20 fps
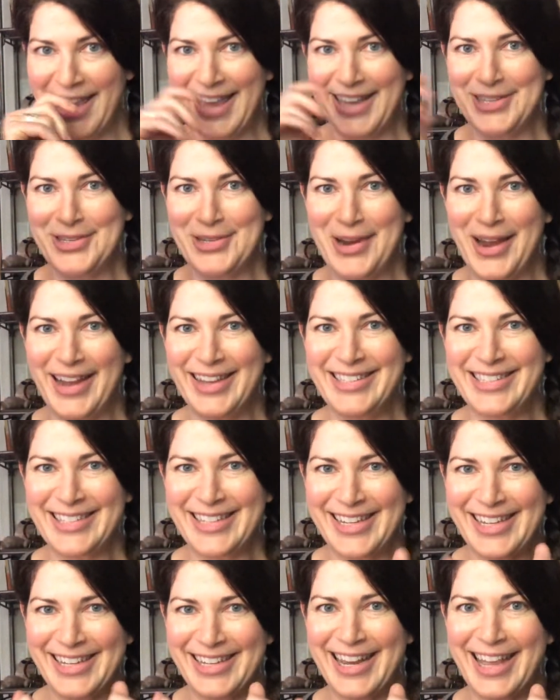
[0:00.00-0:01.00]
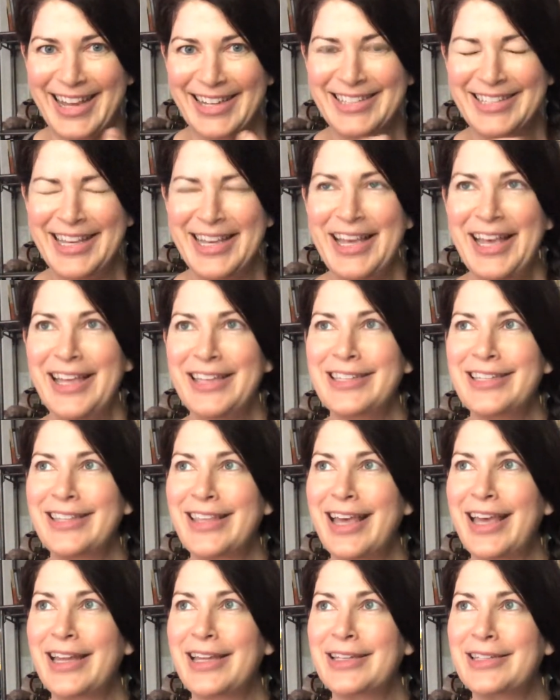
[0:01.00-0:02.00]
tries to connect to
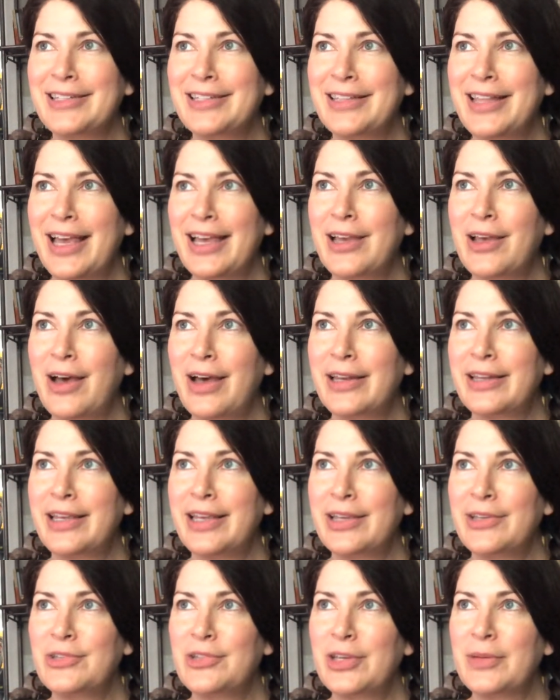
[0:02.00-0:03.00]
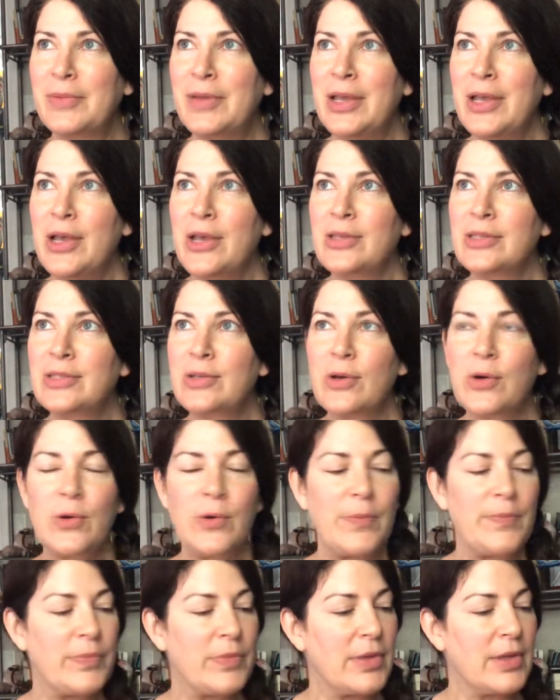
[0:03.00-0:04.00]
that god kingship.
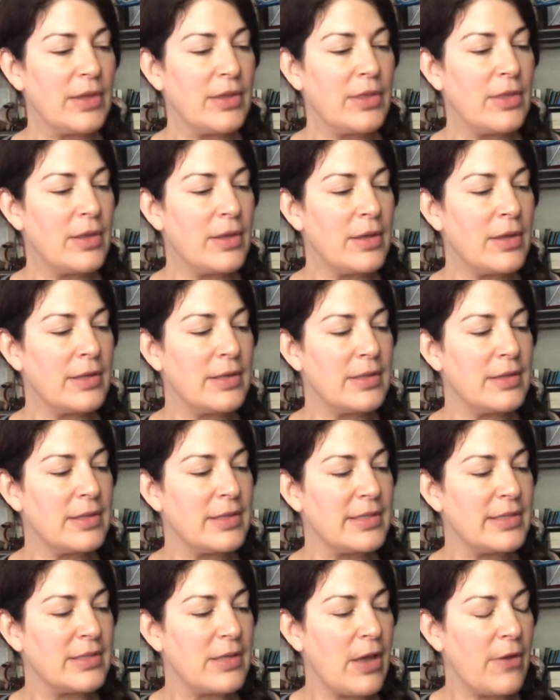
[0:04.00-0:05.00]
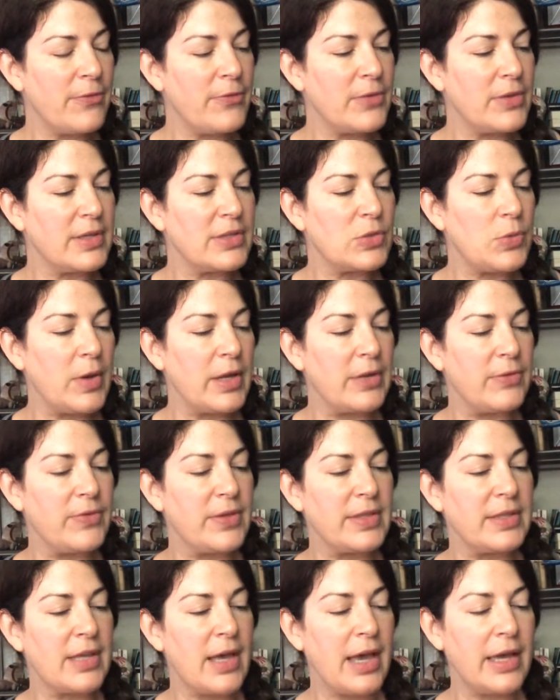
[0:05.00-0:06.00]
So the stuff for the
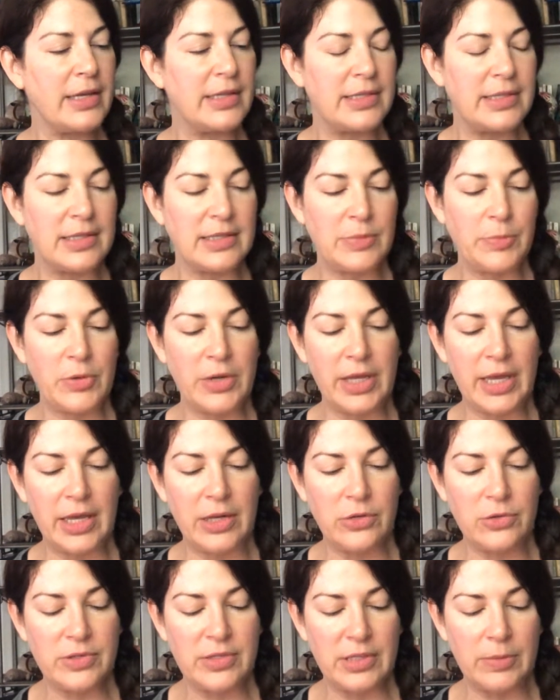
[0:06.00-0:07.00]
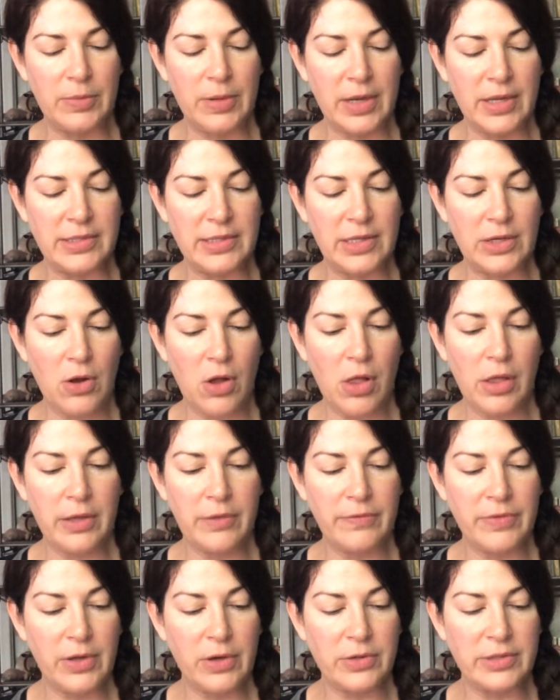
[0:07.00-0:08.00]
25th Dynasty is pretty interesting, because in all
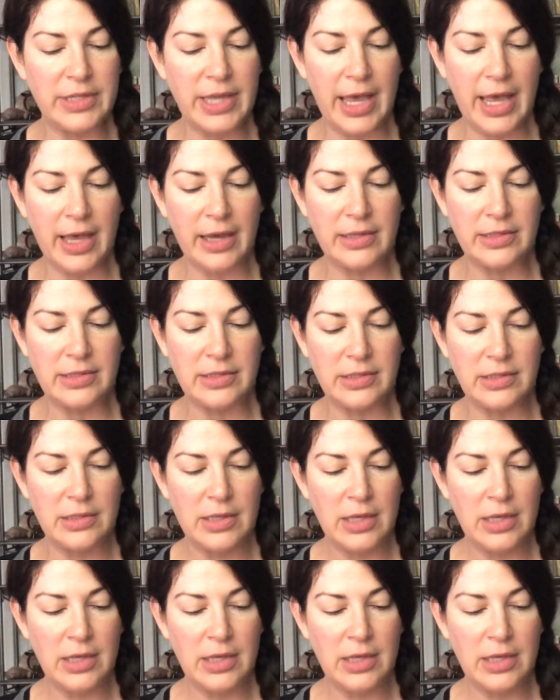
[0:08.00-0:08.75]
of their texts